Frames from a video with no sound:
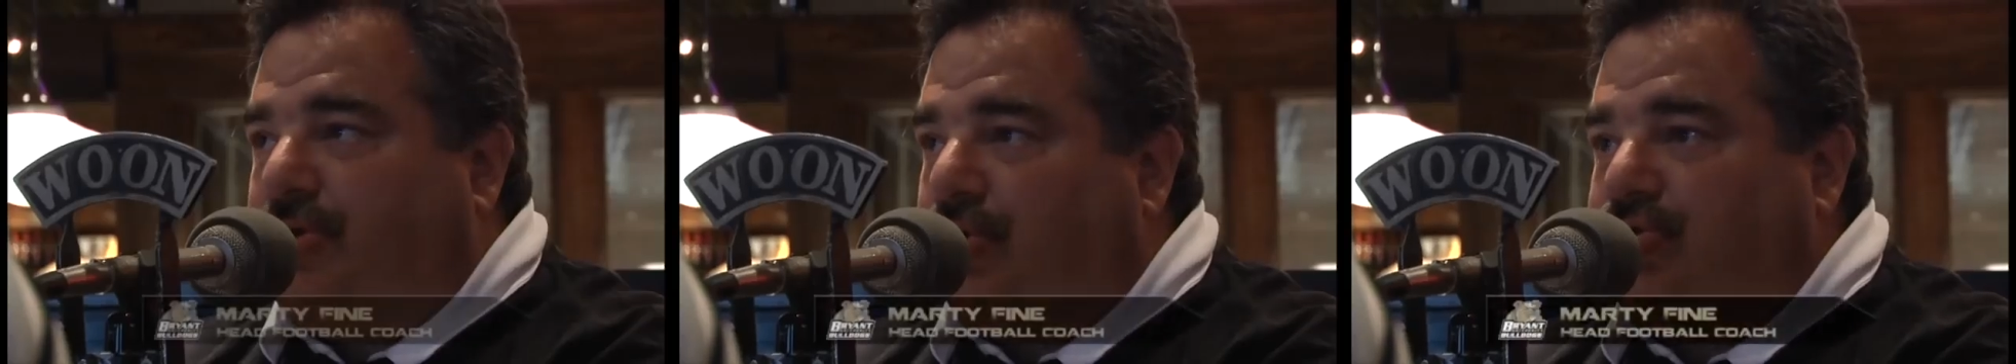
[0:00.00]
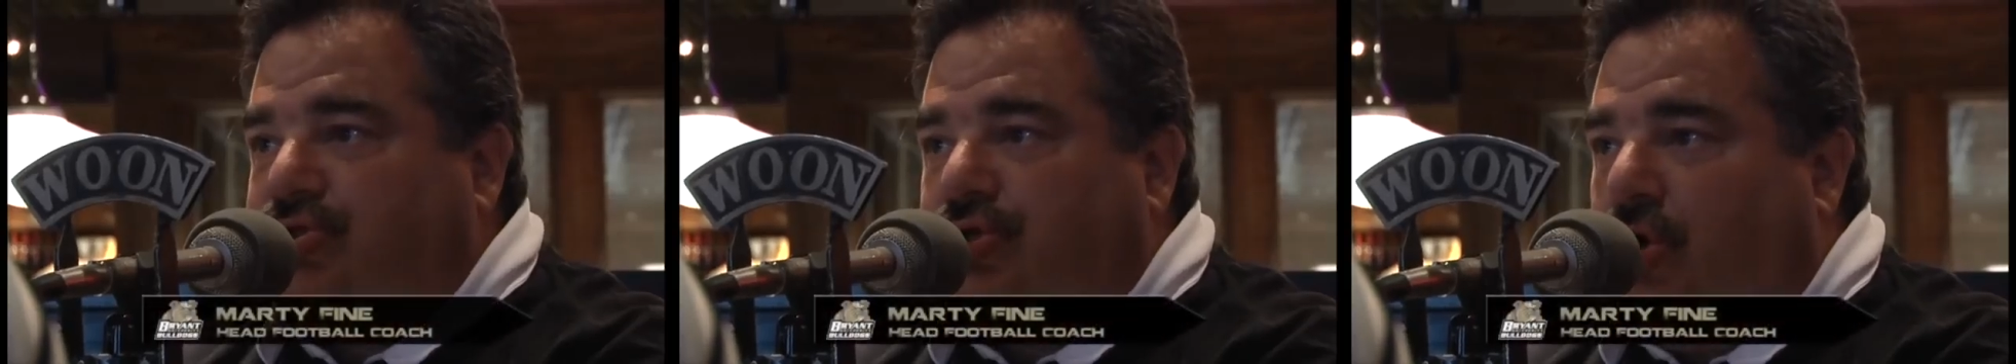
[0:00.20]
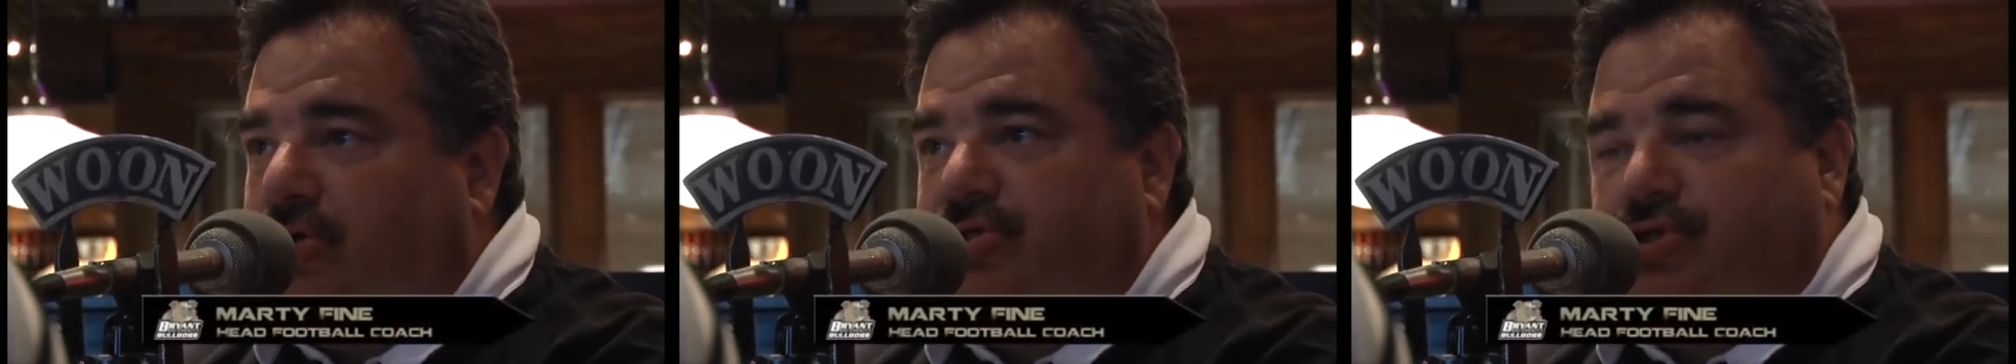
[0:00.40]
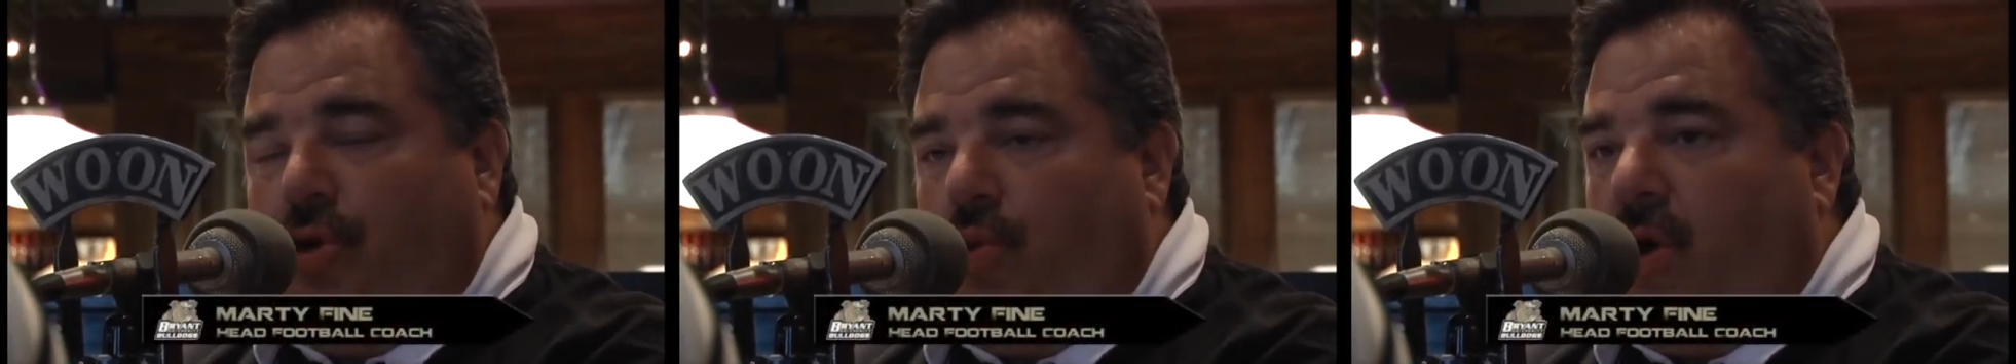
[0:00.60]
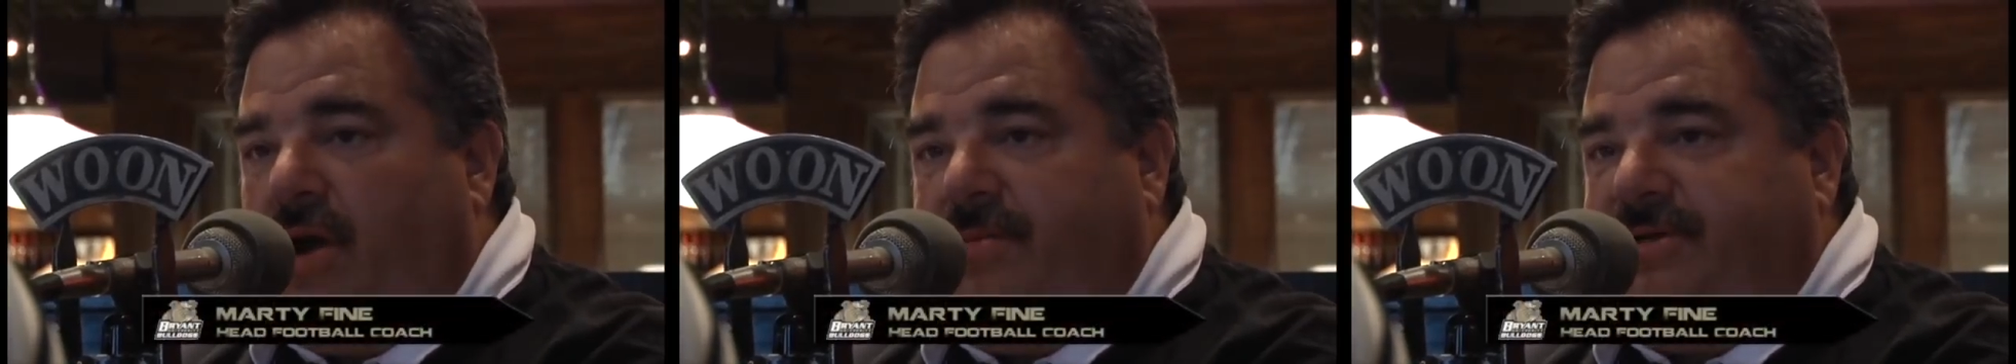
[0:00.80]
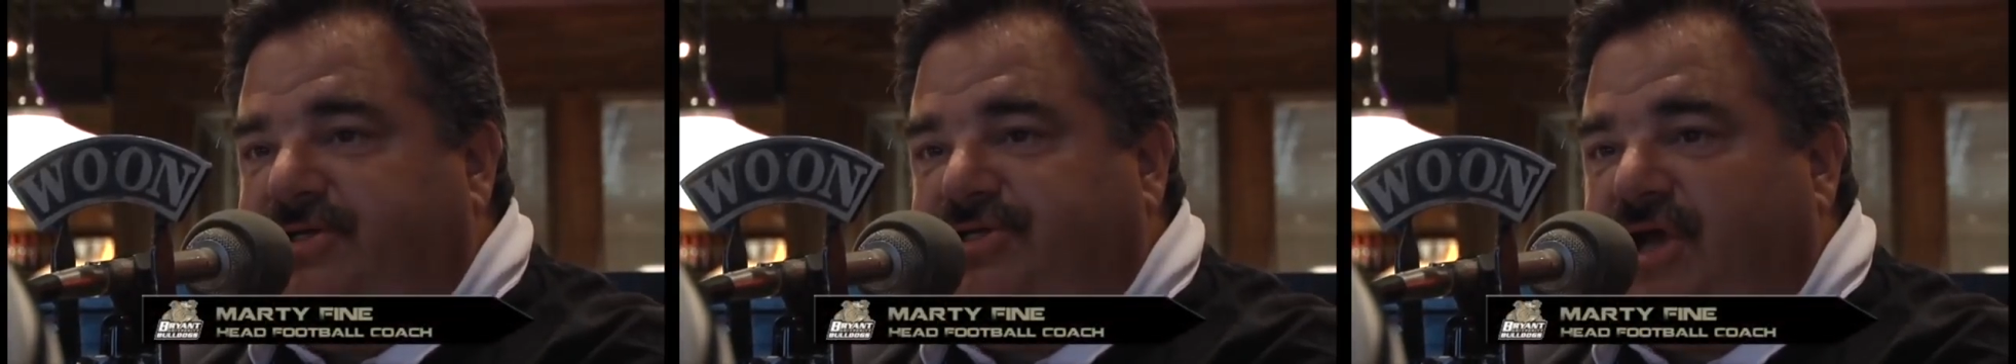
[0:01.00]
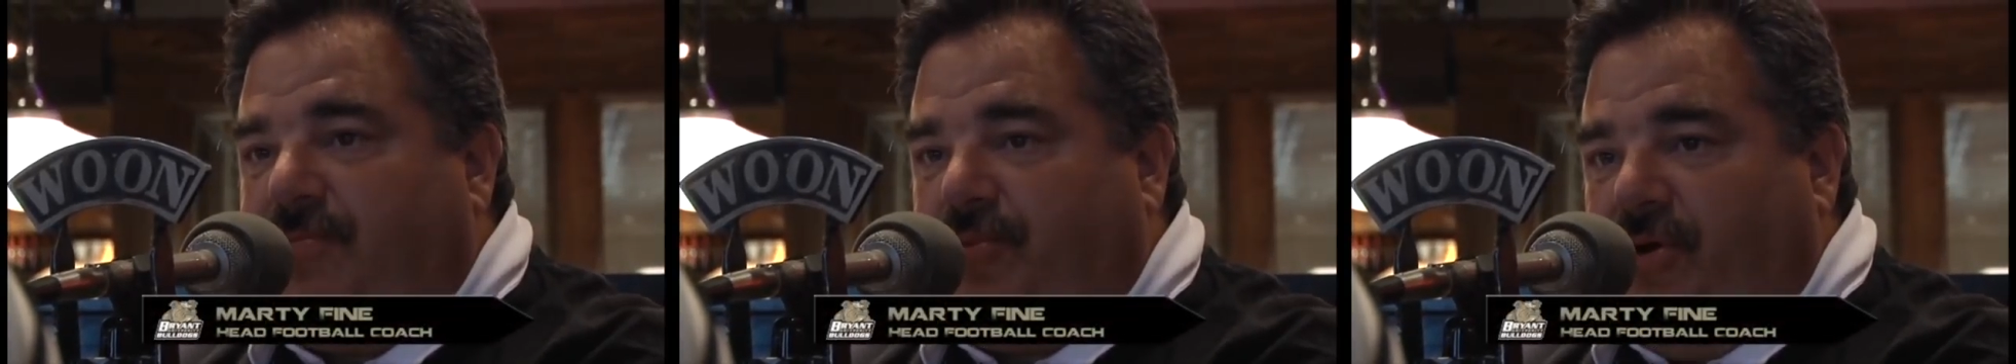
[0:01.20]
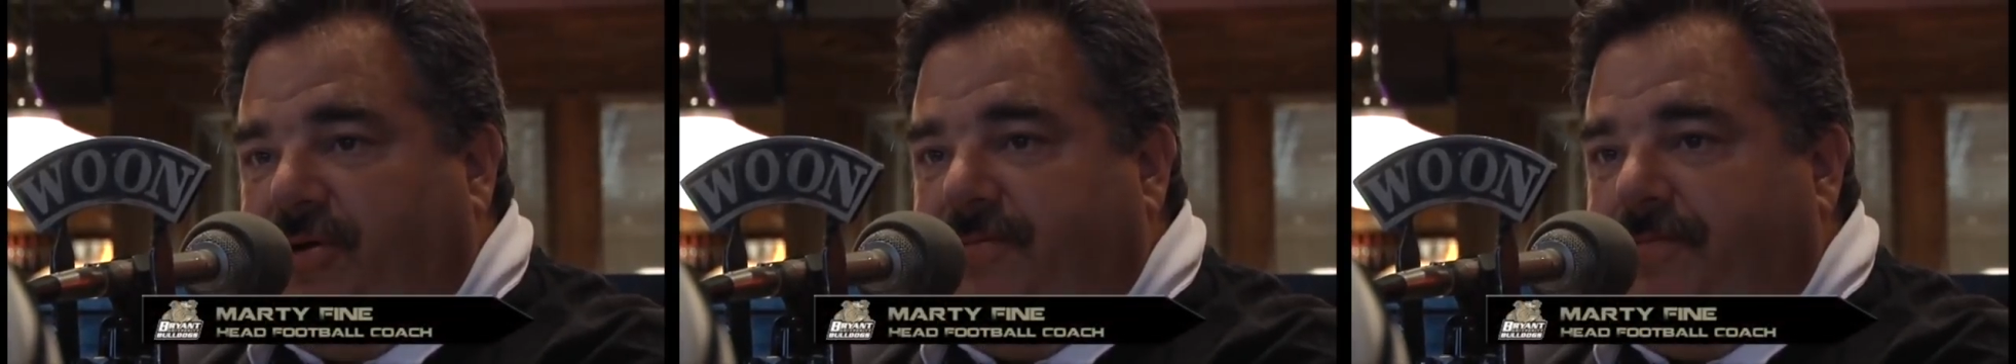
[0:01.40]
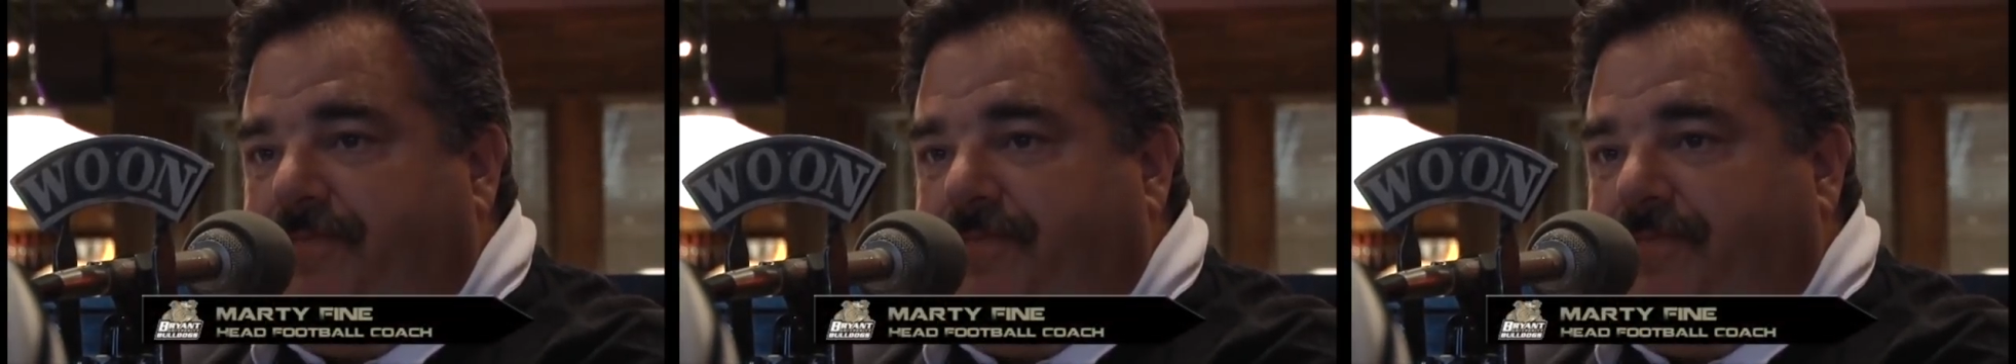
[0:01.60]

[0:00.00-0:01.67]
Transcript: those stars don't want to be separate.